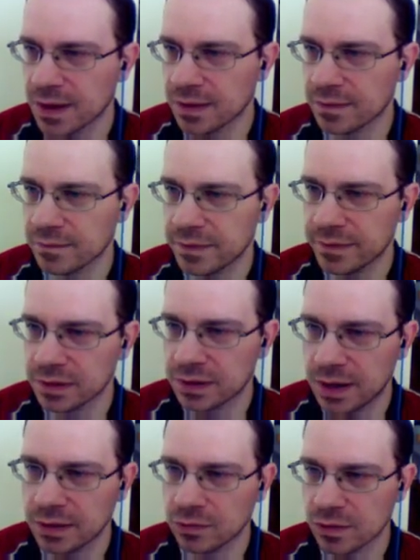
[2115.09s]
And we will
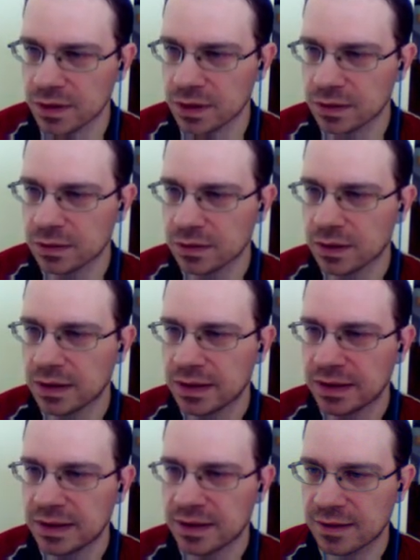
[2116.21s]
try to seek
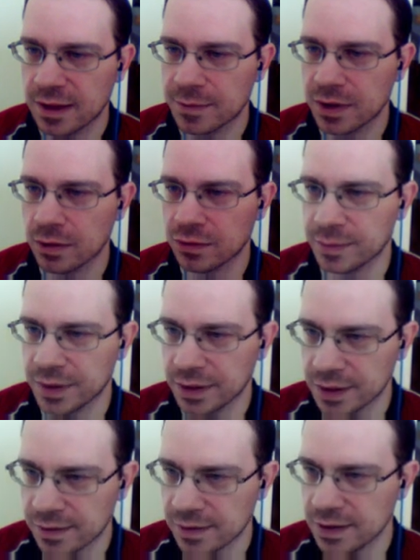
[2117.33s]
some counterplay
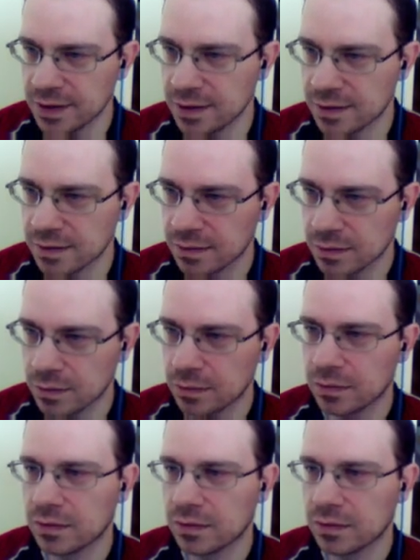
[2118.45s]
against these